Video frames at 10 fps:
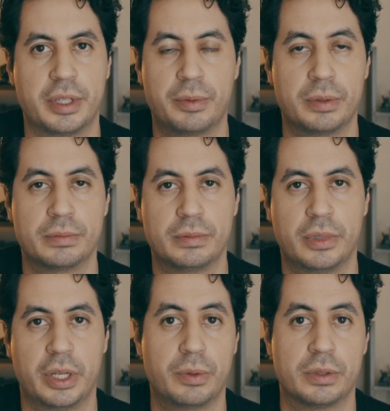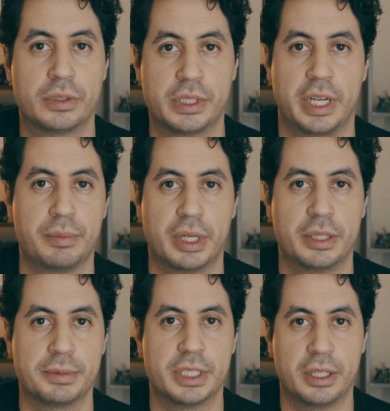they won't stand by
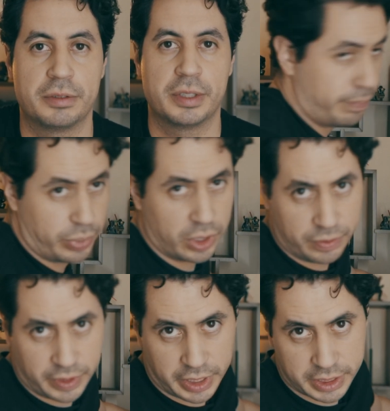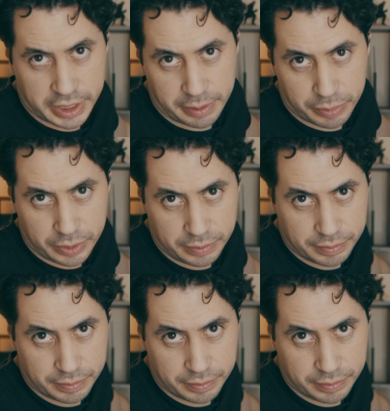themselves. Perfect example,